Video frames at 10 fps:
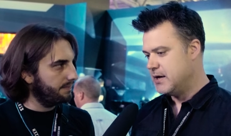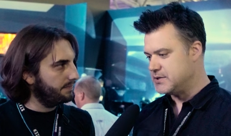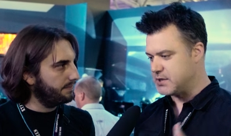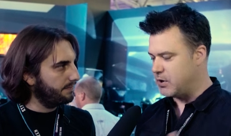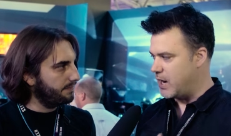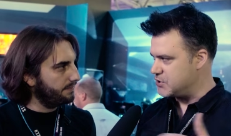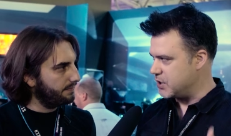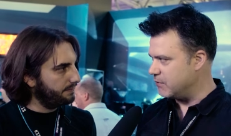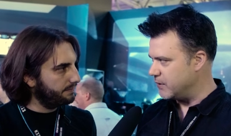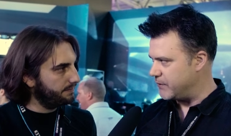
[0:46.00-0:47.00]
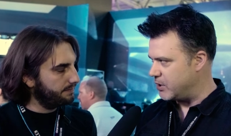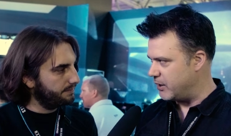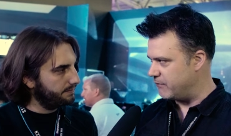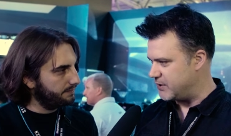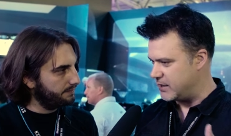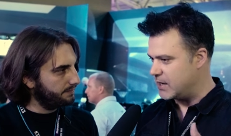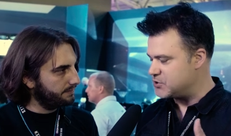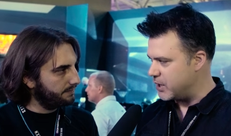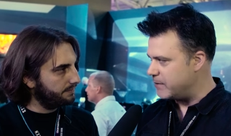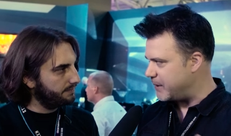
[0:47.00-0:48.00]
Speaker 1: So I try to review everything, I
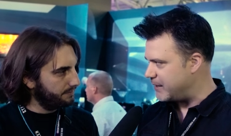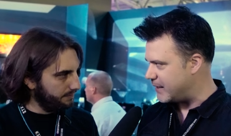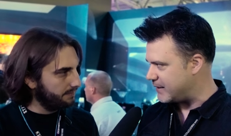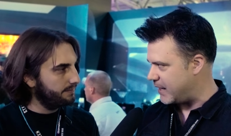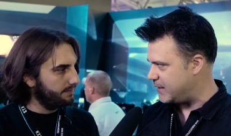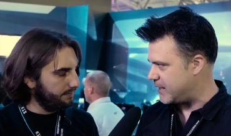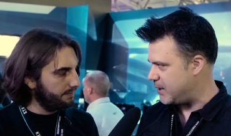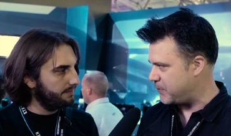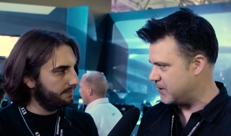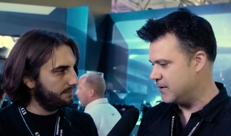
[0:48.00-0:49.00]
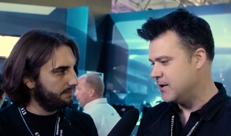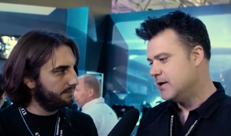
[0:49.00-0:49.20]
try to be that gatekeeper,